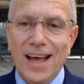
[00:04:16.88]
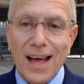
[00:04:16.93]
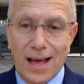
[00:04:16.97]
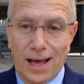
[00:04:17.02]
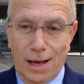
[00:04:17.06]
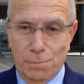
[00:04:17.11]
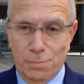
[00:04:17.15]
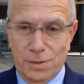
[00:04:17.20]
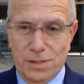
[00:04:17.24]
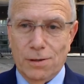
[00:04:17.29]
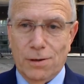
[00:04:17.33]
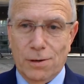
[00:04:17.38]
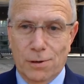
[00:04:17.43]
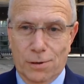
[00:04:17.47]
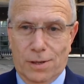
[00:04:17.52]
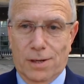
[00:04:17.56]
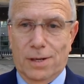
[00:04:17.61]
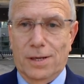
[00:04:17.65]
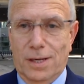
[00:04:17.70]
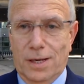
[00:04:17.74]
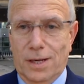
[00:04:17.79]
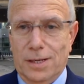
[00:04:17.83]

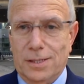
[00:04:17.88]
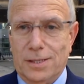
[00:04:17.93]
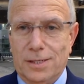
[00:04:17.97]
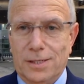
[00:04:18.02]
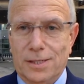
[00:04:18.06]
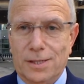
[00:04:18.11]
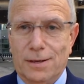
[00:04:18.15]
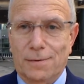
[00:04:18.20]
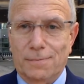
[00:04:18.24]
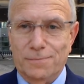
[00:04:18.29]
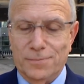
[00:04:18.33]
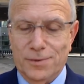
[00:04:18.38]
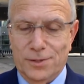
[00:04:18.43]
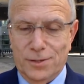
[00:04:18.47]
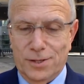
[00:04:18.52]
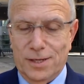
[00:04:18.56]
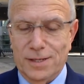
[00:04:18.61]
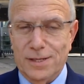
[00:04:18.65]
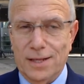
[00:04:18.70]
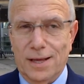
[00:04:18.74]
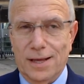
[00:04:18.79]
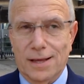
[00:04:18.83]
Absolutely, yes.
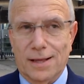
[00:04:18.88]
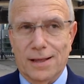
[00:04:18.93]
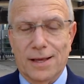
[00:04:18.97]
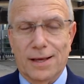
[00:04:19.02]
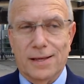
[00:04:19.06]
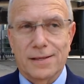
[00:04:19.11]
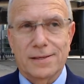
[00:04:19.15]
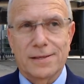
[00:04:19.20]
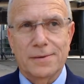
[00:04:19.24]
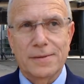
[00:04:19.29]
Just like that.